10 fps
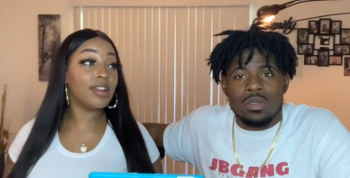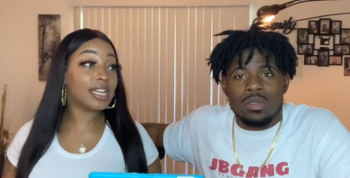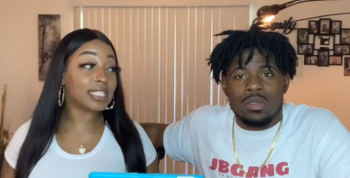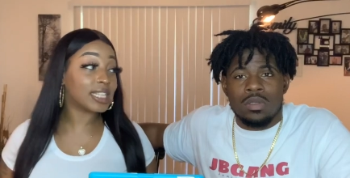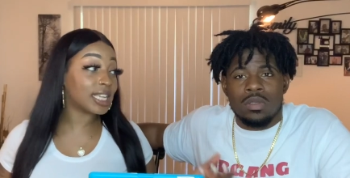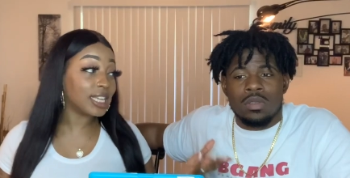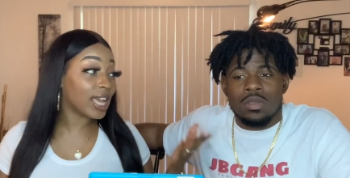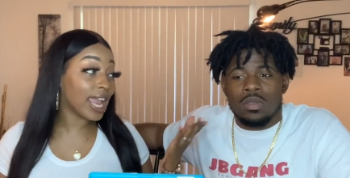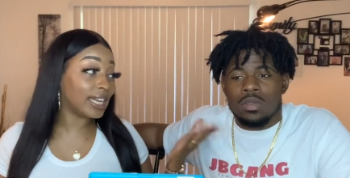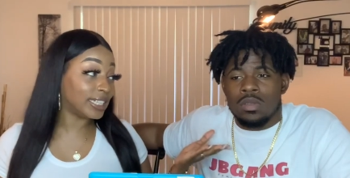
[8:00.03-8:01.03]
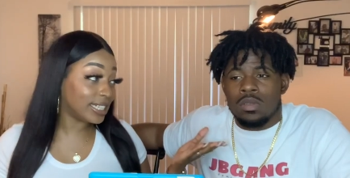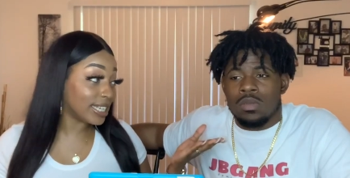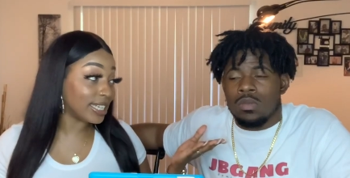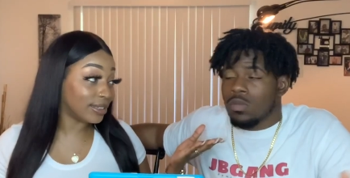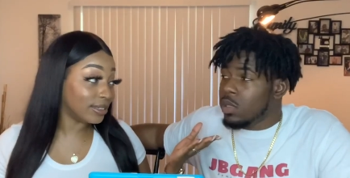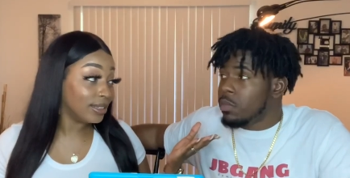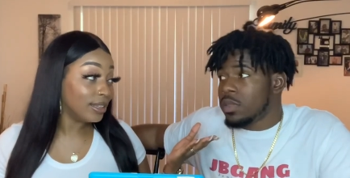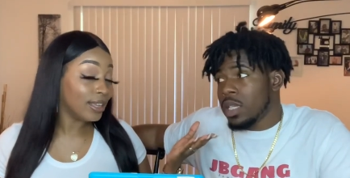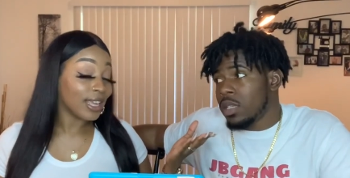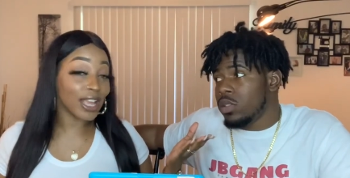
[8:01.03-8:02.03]
Speaker 1: listening ear ain't a good ear.
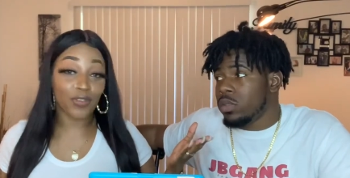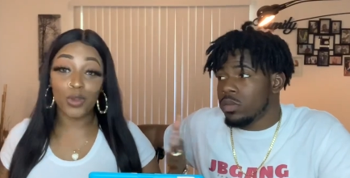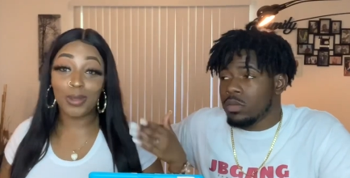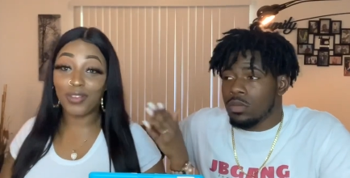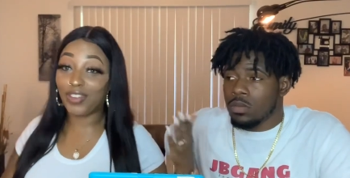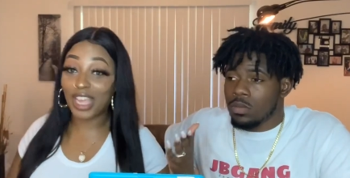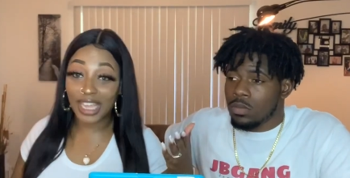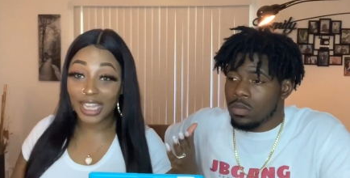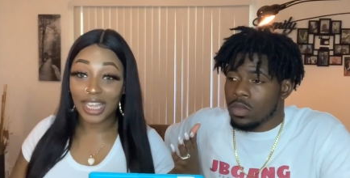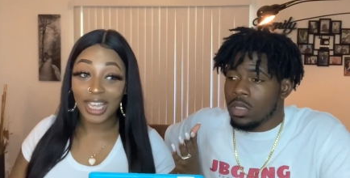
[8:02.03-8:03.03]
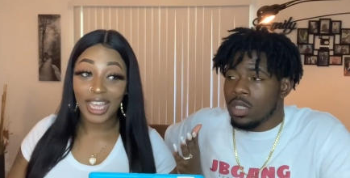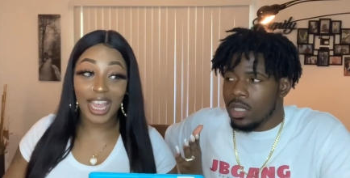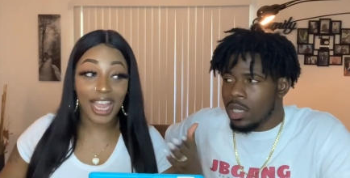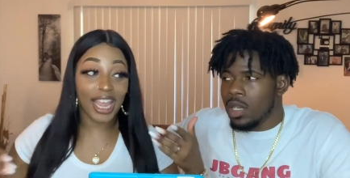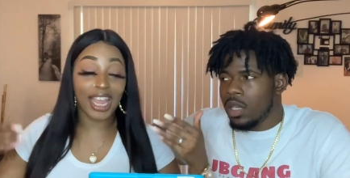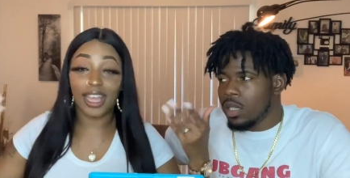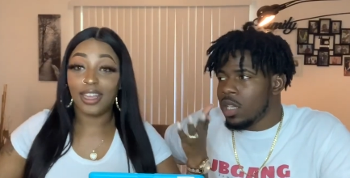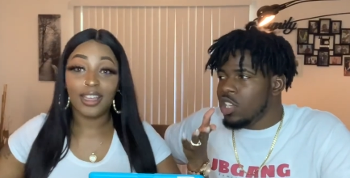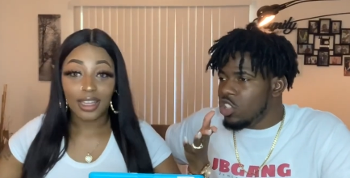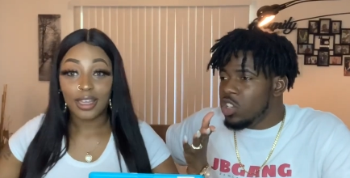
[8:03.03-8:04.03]
If you be venting and
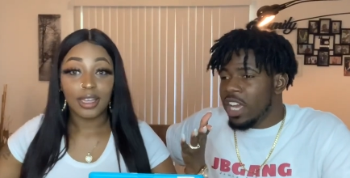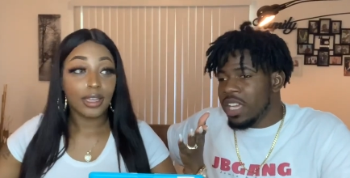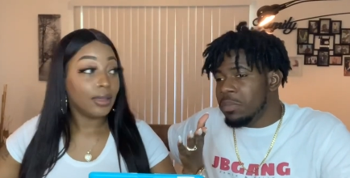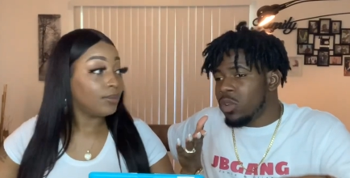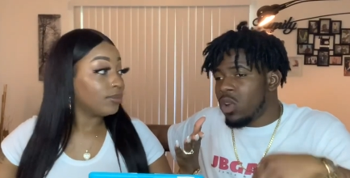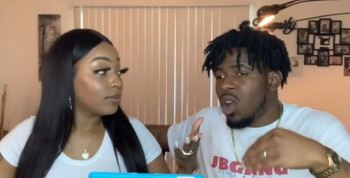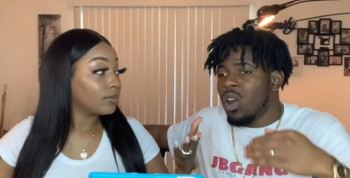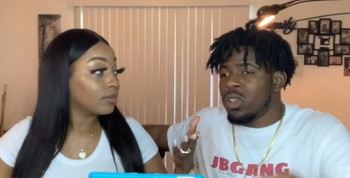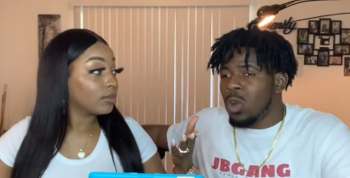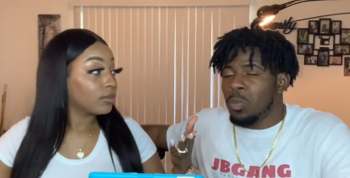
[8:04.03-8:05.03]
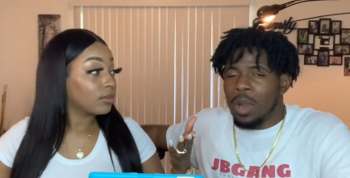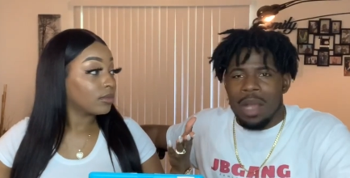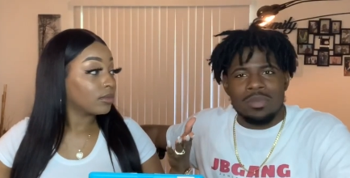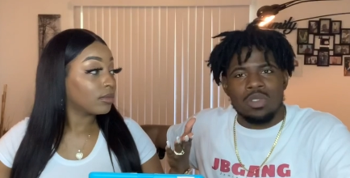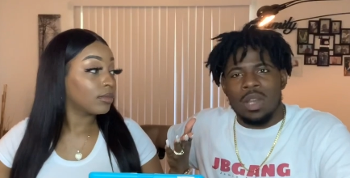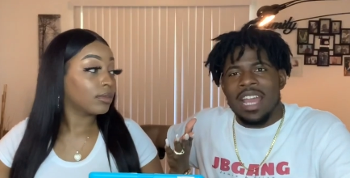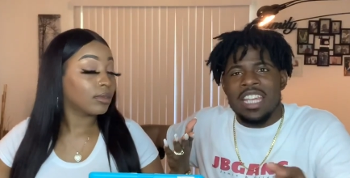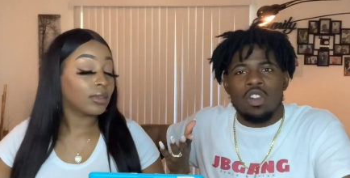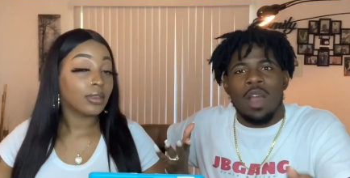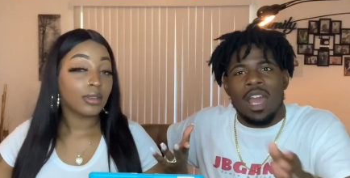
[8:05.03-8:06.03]
yeah.
Speaker 2: you let him in on all your problems, so now
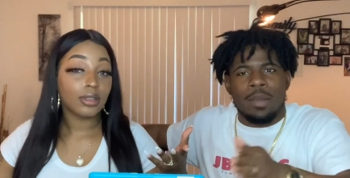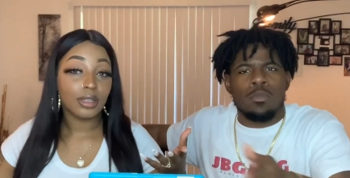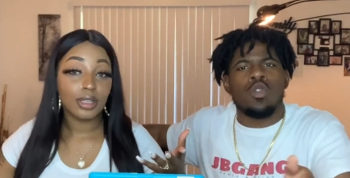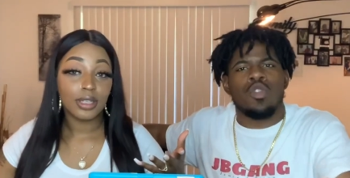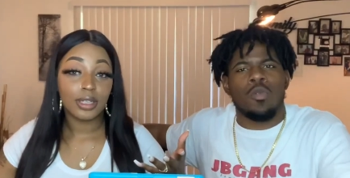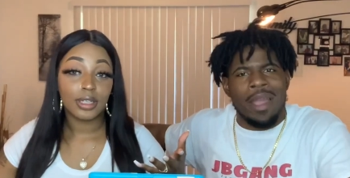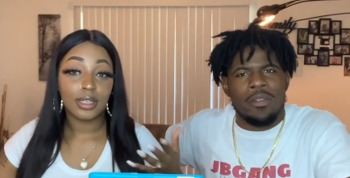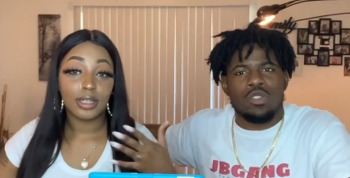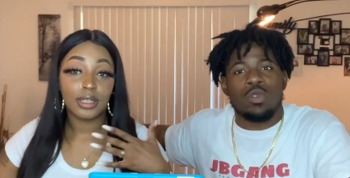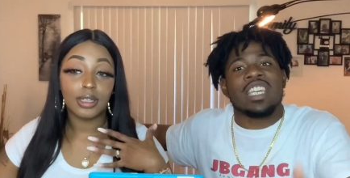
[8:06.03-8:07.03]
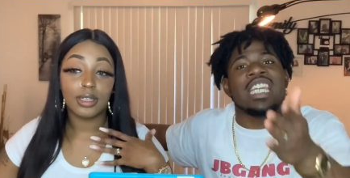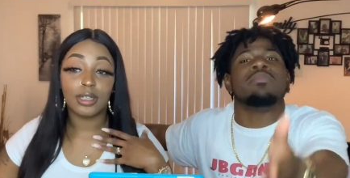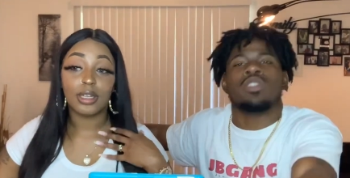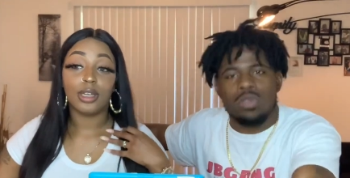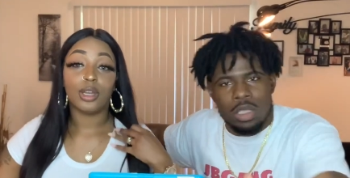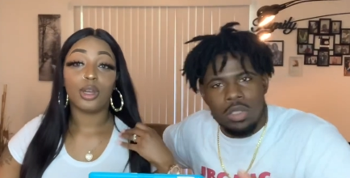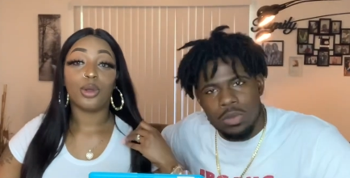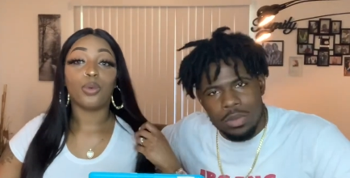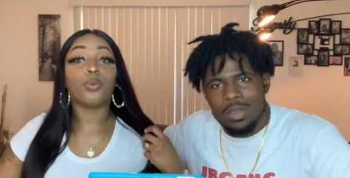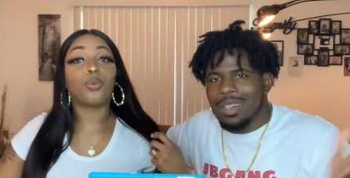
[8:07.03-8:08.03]
he know how to move around you to keep using you.
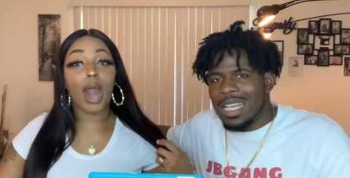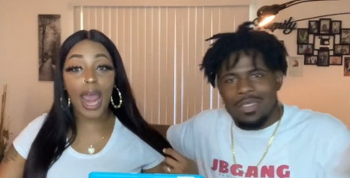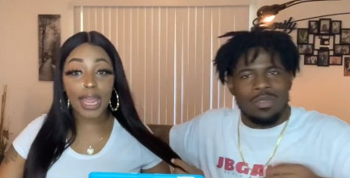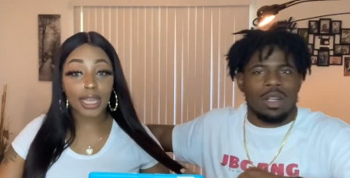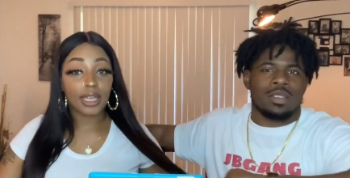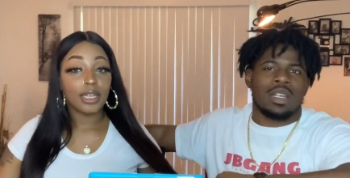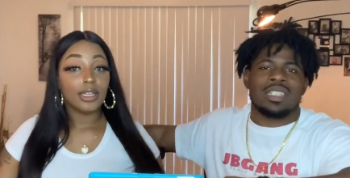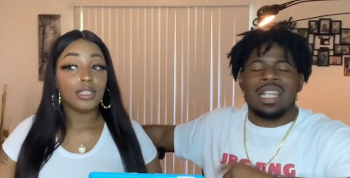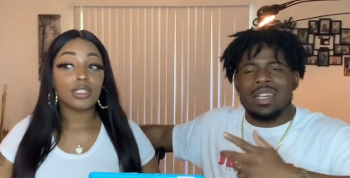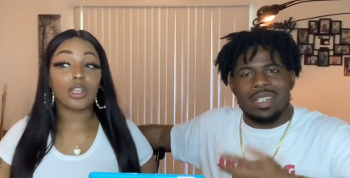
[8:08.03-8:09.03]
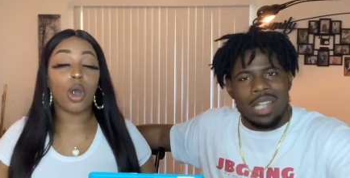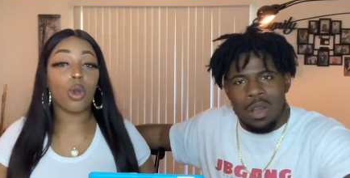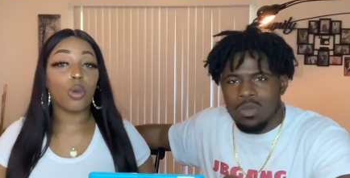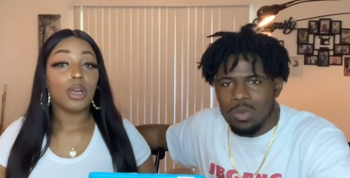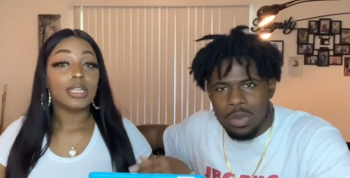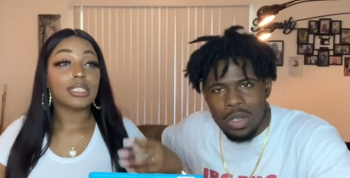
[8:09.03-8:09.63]
Right. That's That's like so
Speaker 1: devil,